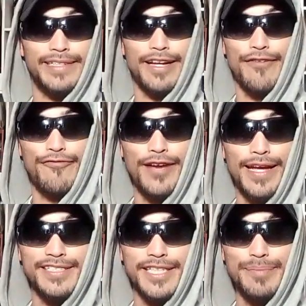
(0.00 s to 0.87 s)
in a
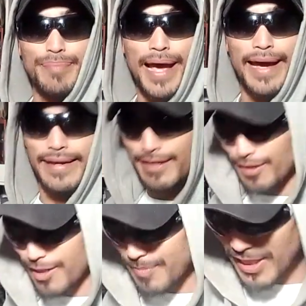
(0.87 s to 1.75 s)
fancy
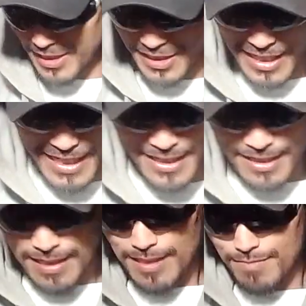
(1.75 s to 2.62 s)
packet, I might say.
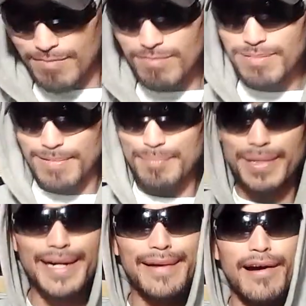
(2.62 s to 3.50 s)

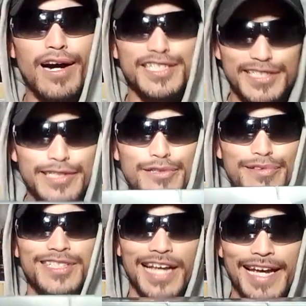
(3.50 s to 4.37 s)
But I
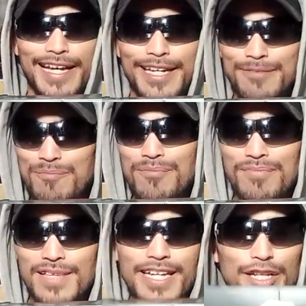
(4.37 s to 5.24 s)
still say
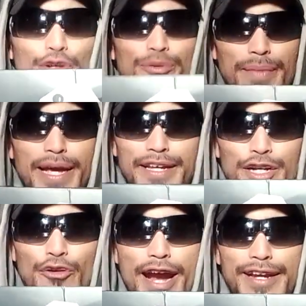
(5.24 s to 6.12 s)
it could make
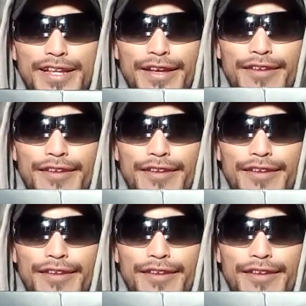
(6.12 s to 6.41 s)
a great